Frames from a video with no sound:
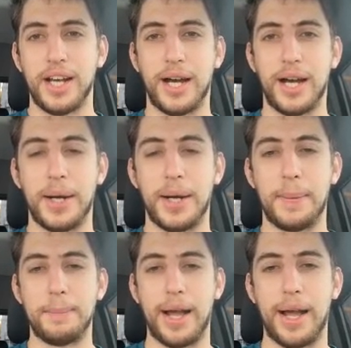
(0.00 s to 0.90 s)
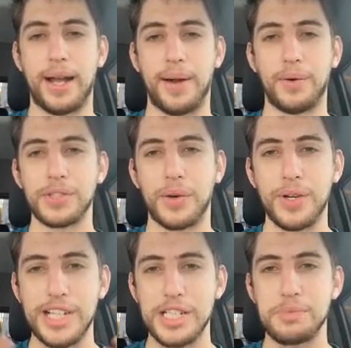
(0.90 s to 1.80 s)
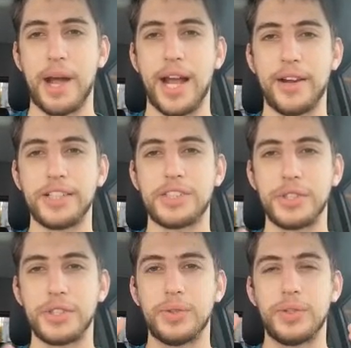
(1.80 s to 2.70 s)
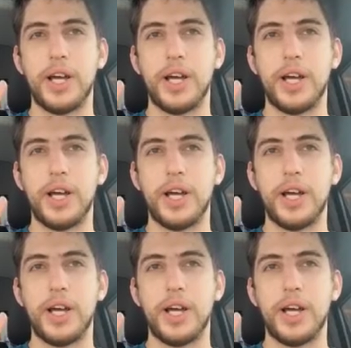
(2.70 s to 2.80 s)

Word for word: Um, I I was always aspiring to